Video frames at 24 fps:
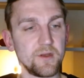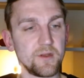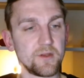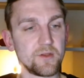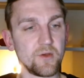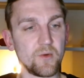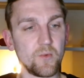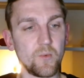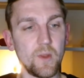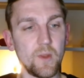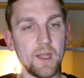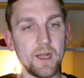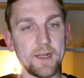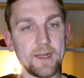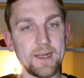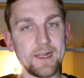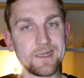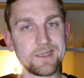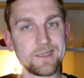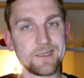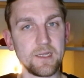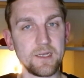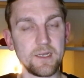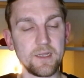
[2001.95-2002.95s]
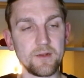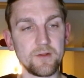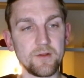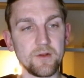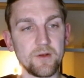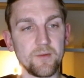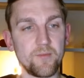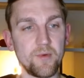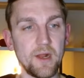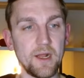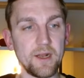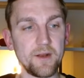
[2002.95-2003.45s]
So we are not sending to
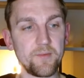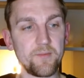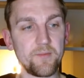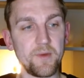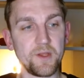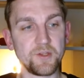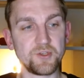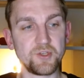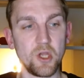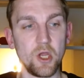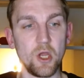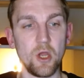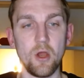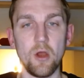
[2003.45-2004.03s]
the product page.